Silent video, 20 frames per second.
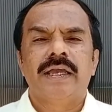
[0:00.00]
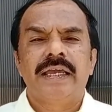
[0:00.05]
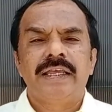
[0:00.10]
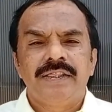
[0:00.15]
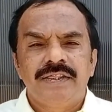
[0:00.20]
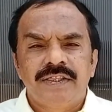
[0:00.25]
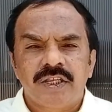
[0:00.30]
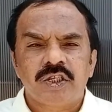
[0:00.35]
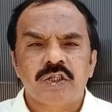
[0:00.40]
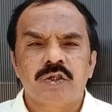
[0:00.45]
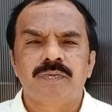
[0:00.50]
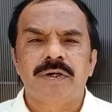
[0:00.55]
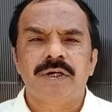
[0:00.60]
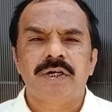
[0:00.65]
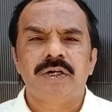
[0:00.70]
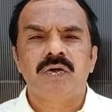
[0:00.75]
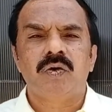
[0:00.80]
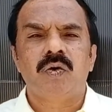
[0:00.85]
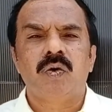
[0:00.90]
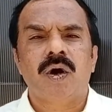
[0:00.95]
In this
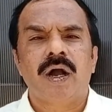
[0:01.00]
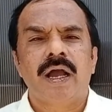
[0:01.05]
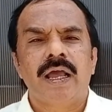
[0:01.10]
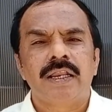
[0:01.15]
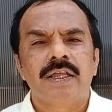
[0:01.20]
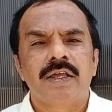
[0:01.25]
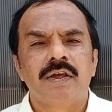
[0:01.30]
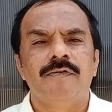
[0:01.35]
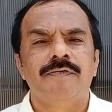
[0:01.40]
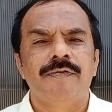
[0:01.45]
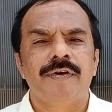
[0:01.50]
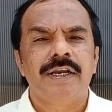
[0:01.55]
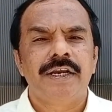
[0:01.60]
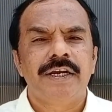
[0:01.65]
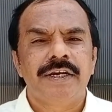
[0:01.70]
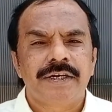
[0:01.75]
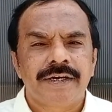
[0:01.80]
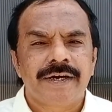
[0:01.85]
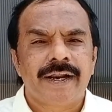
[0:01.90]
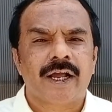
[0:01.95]
video, I'll give an
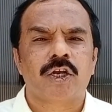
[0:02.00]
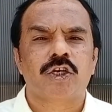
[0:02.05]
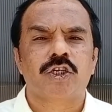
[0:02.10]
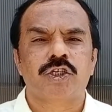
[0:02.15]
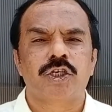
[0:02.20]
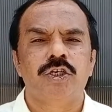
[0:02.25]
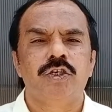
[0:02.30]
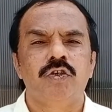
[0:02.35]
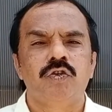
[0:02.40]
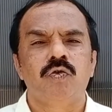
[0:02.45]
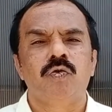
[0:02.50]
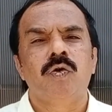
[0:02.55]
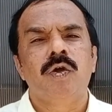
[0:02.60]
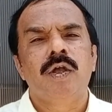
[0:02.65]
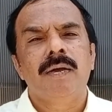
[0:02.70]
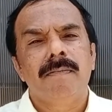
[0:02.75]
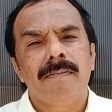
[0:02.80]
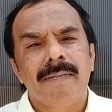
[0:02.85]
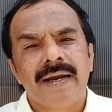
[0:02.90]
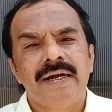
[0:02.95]
introduction to
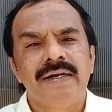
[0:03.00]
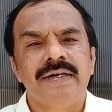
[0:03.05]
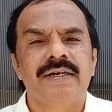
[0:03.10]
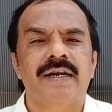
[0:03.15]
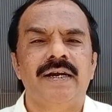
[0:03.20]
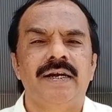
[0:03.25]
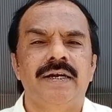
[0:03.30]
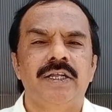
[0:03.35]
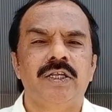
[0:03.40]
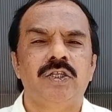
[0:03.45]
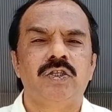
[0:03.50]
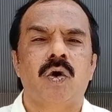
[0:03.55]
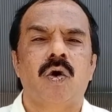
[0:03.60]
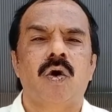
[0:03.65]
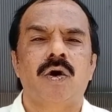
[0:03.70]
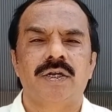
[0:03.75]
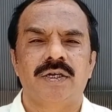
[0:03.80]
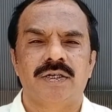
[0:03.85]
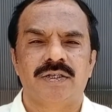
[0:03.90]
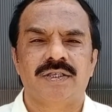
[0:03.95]
mental
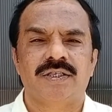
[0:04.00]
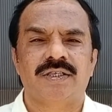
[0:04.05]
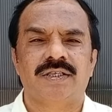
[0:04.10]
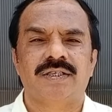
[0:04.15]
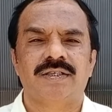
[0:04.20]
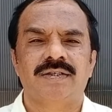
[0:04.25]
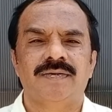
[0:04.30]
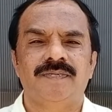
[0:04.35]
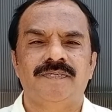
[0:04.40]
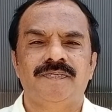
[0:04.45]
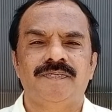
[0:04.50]
disorders.